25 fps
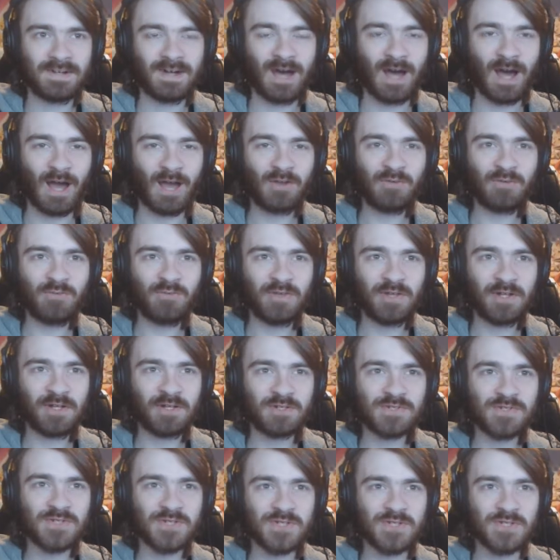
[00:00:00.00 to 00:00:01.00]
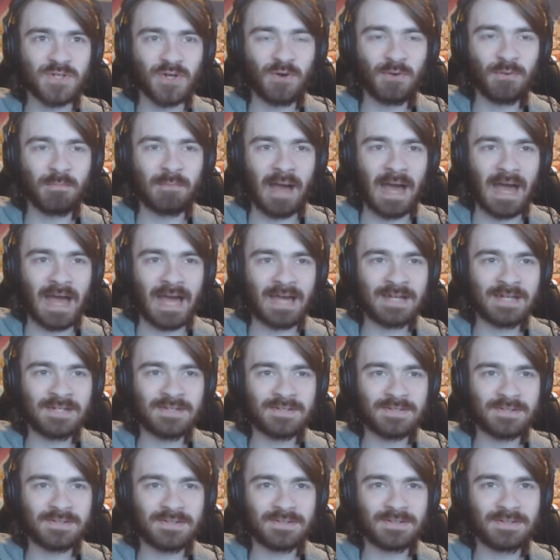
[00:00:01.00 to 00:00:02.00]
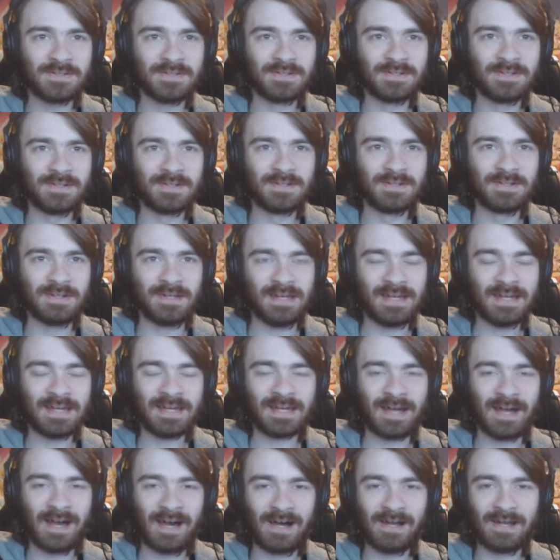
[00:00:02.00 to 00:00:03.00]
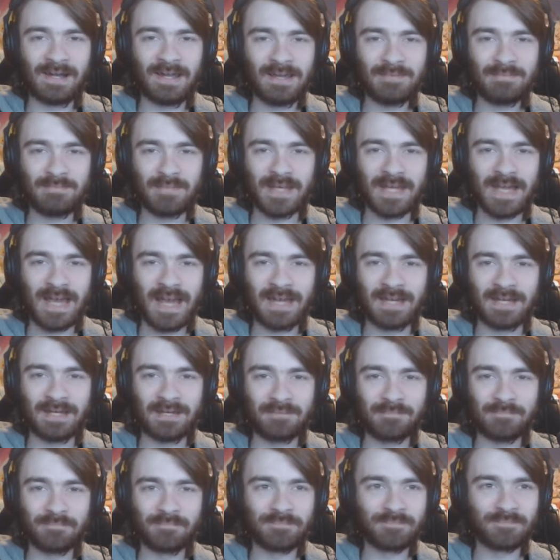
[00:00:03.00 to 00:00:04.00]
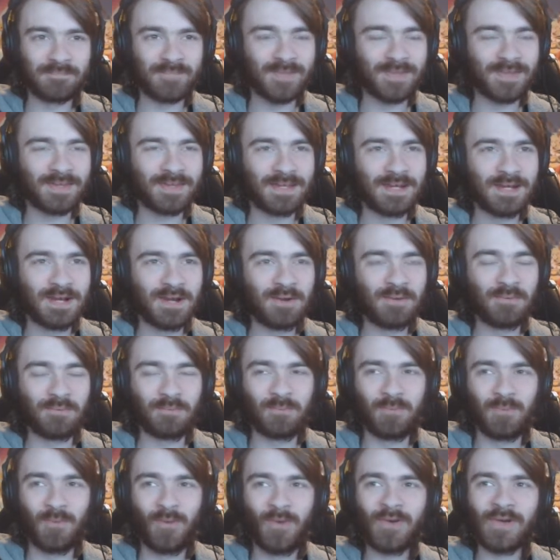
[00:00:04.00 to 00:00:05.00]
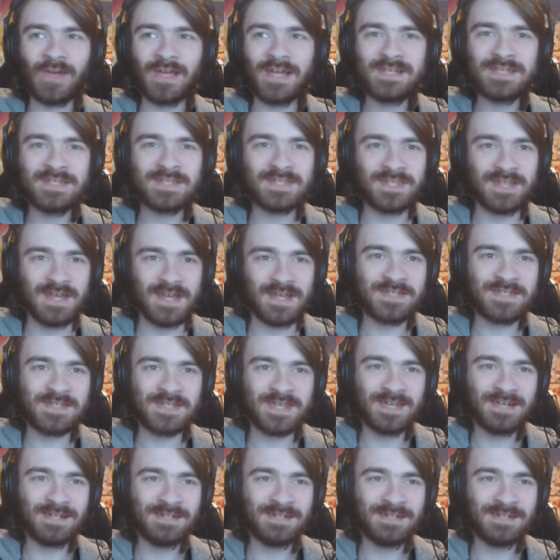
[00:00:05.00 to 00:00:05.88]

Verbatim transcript: I feel so bad. It can't hit me, can it? What is this?